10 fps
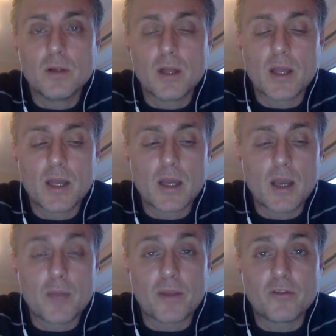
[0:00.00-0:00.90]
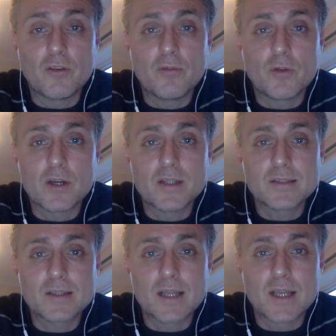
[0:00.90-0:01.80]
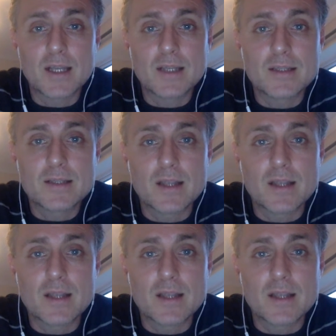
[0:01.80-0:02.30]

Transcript: I hope that's useful, guys. And